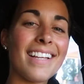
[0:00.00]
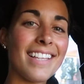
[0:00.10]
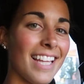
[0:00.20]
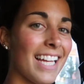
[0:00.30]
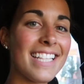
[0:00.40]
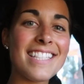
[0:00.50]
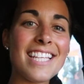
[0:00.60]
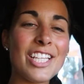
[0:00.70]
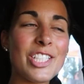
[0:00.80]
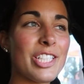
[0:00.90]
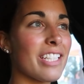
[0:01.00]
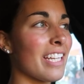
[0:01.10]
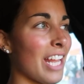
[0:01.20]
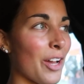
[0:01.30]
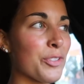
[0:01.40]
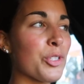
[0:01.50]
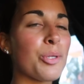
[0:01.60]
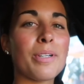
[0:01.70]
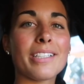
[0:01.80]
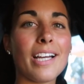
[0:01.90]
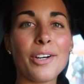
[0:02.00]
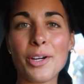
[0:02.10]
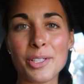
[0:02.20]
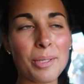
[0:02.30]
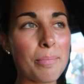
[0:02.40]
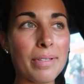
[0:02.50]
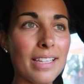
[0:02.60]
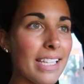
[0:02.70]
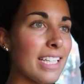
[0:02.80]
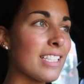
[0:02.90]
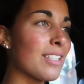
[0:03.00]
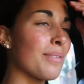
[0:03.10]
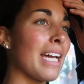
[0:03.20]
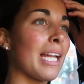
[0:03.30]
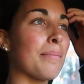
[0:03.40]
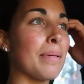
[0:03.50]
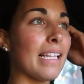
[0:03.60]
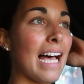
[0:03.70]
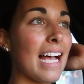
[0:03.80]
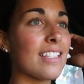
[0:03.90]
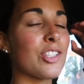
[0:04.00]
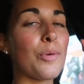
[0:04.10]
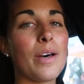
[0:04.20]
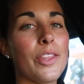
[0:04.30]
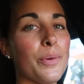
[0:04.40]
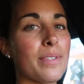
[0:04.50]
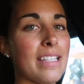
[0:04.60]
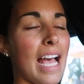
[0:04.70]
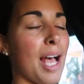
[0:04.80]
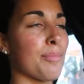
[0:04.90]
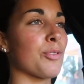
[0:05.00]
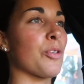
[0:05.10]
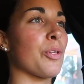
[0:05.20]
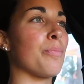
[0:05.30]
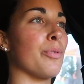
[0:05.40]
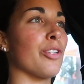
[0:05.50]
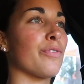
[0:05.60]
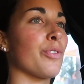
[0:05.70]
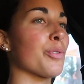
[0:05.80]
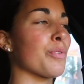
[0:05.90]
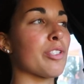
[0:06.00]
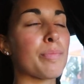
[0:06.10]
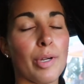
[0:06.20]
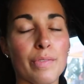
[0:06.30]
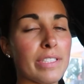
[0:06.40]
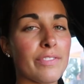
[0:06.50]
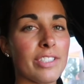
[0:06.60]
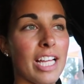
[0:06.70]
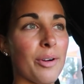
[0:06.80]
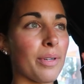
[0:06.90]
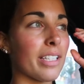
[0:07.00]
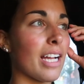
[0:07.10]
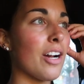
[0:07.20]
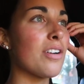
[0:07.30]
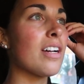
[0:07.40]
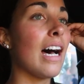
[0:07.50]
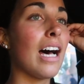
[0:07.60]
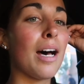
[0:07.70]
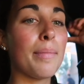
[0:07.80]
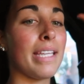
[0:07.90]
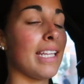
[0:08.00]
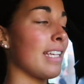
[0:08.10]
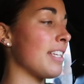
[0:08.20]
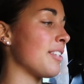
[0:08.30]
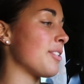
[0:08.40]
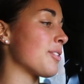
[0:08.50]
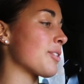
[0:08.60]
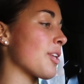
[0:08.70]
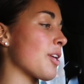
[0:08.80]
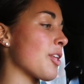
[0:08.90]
Client session and outdoor workout are complete. We had a blast. The weather was absolutely beautiful, so it's perfect for that workout. Um, it is